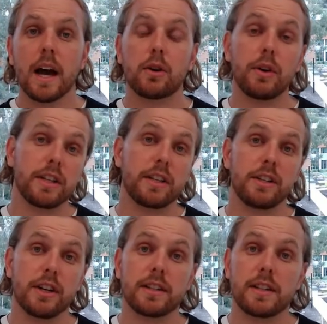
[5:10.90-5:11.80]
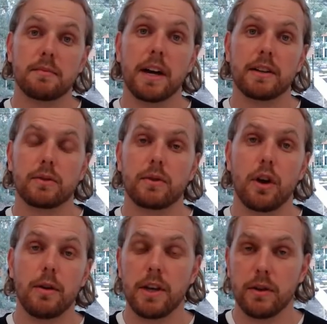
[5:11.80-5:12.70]
According to Justice Michael
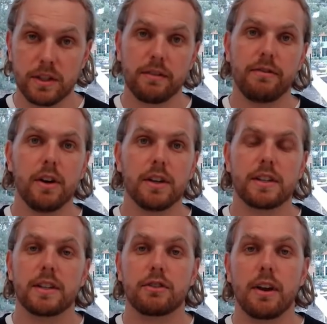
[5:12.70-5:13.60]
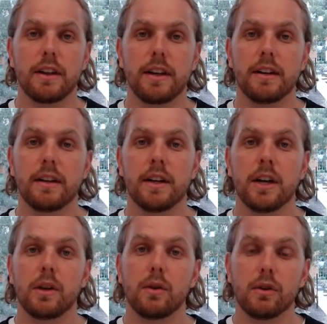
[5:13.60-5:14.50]
Kirby, who was the first Australian
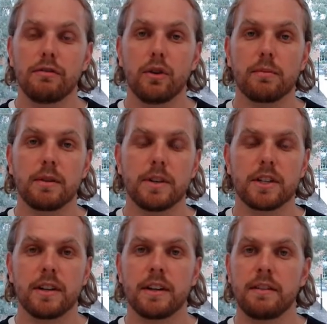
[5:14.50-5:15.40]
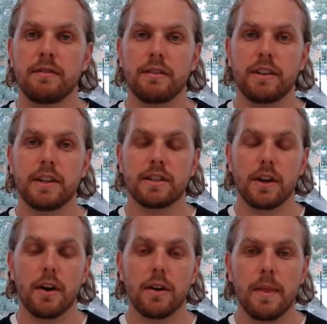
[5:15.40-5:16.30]
Law Reform Commissioner nearly 50 years
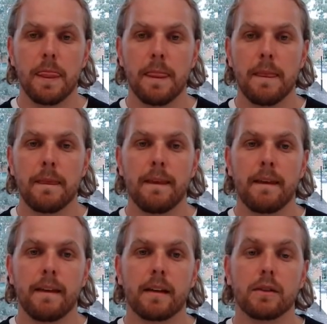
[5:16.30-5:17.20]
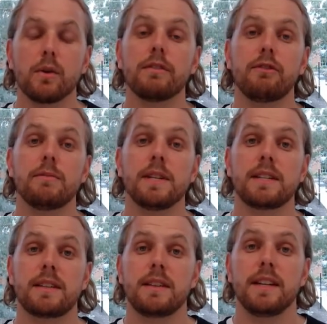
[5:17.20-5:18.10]
ago, law reform
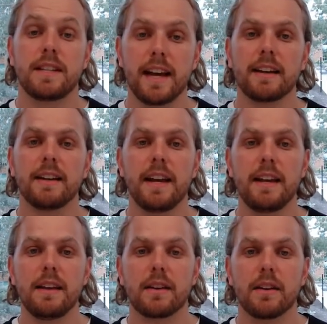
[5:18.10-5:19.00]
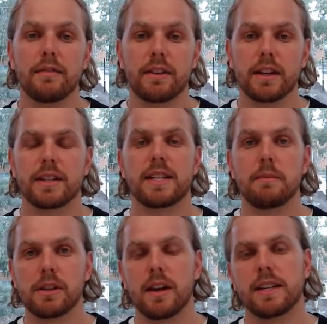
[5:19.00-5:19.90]
is the technique of
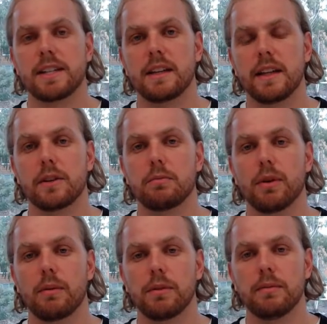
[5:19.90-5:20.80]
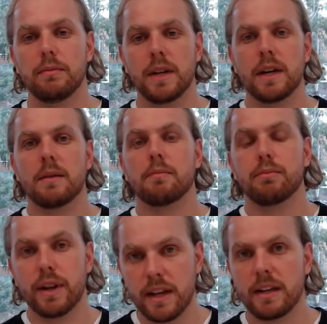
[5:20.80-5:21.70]
conceptualising a legal problem,
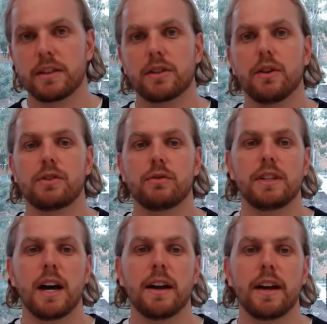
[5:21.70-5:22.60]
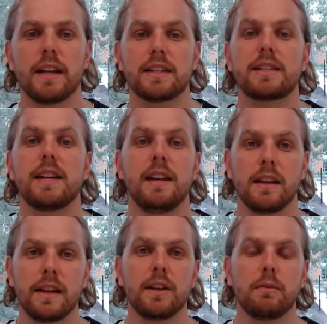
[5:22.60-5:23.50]
bringing in social data and seeing
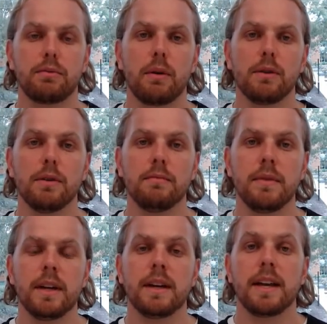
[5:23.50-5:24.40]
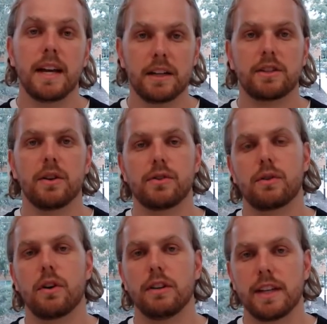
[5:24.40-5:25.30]
a legal problem in its
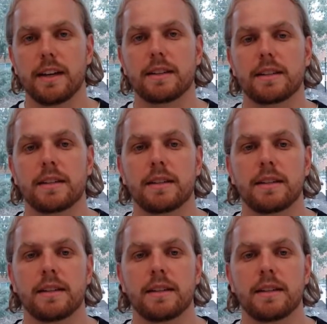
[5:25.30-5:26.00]
social context.